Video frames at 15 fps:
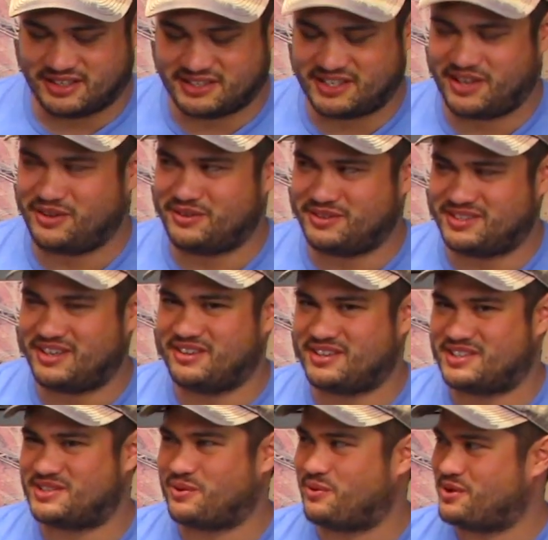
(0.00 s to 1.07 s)
Tell the
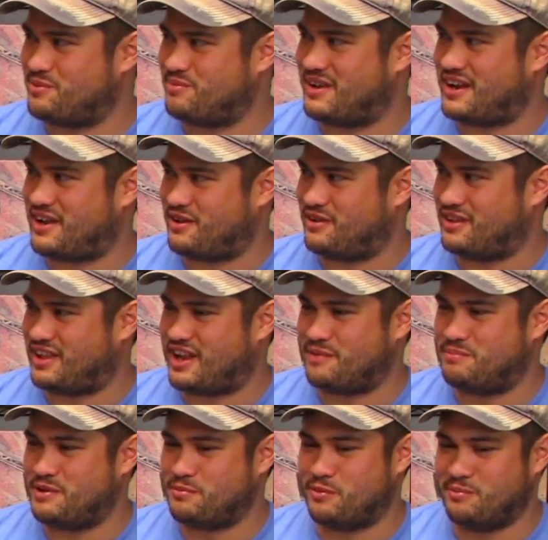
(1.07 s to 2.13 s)
story about how a lot of
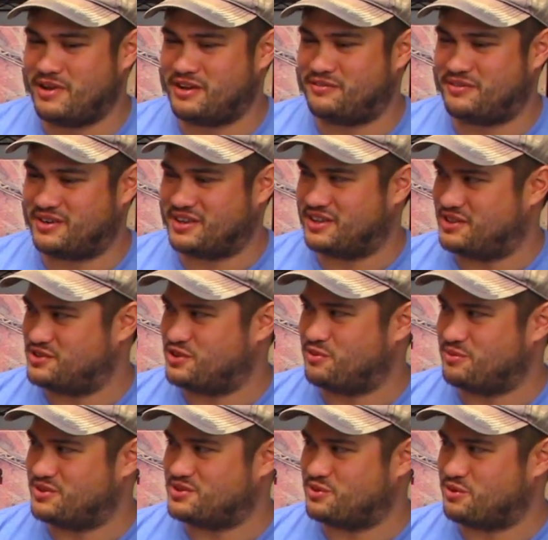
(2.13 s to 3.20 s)
people made fun of the
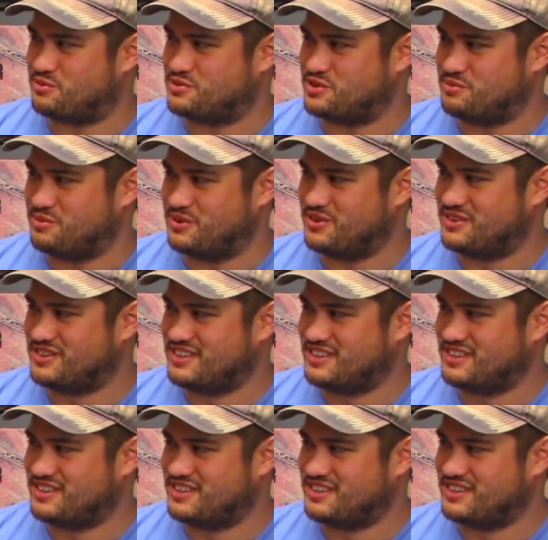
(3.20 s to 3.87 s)
German stormtrooper.